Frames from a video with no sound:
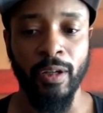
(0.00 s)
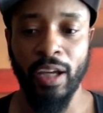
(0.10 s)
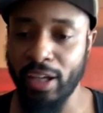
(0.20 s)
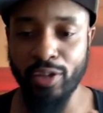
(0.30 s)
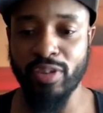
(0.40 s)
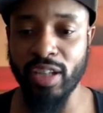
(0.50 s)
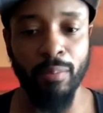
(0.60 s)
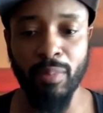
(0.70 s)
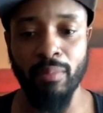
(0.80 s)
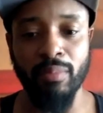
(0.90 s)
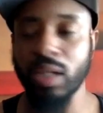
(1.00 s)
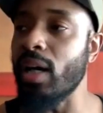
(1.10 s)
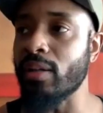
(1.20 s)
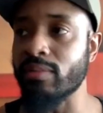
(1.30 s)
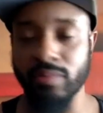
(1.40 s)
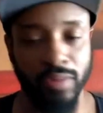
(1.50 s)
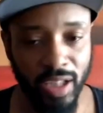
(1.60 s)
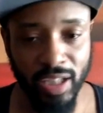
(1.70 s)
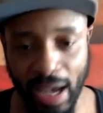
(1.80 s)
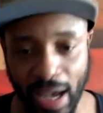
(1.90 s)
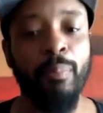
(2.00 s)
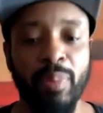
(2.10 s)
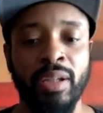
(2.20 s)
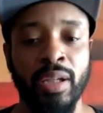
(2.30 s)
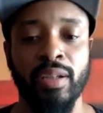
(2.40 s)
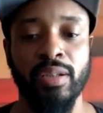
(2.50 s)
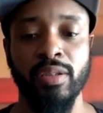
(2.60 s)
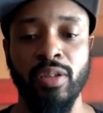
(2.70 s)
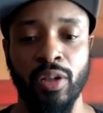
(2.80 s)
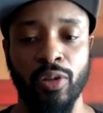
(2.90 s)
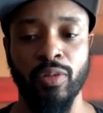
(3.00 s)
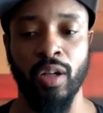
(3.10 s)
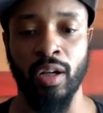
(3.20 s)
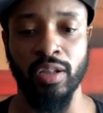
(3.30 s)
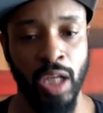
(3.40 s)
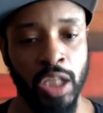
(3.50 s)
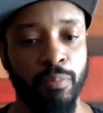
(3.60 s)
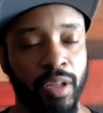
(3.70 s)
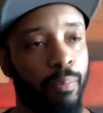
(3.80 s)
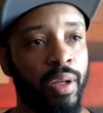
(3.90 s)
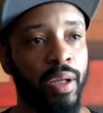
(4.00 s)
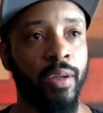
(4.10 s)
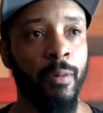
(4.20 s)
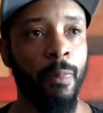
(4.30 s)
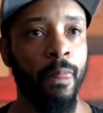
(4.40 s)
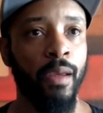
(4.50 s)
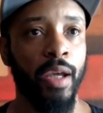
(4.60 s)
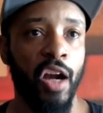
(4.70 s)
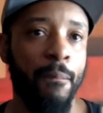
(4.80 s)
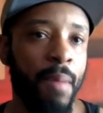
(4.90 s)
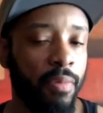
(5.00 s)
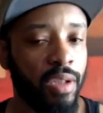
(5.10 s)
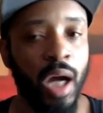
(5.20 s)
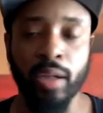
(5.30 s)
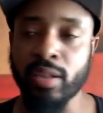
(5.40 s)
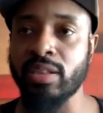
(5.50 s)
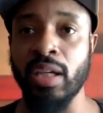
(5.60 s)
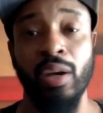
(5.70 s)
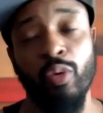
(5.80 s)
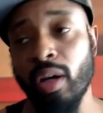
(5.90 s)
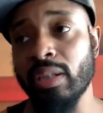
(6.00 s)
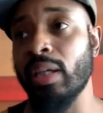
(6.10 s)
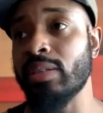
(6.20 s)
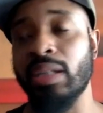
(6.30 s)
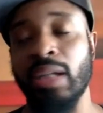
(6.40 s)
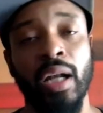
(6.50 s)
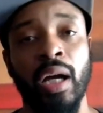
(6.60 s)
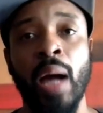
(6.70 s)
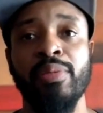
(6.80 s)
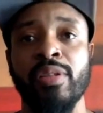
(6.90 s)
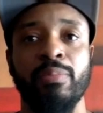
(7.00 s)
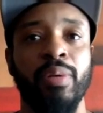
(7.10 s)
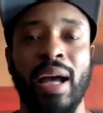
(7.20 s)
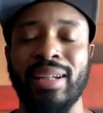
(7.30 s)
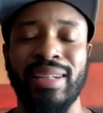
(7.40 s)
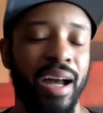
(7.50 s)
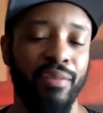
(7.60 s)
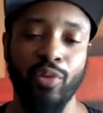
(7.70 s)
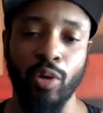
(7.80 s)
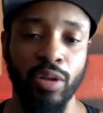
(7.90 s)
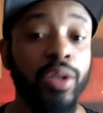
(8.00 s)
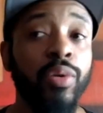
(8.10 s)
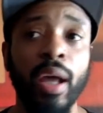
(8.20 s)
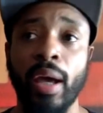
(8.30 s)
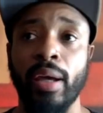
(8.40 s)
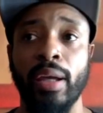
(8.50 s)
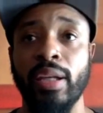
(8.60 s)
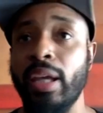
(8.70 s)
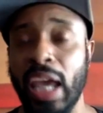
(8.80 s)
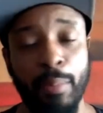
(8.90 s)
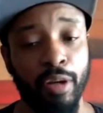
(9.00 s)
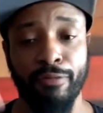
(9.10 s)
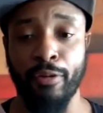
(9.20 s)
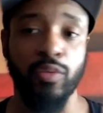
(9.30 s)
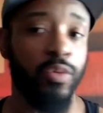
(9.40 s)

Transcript: And you telling me I'm done. It's got to be another, chance for me to play. And I remember the doctor saying, well, I guess a lot of options, but I doubt if you want to do that. And he gave me the first one.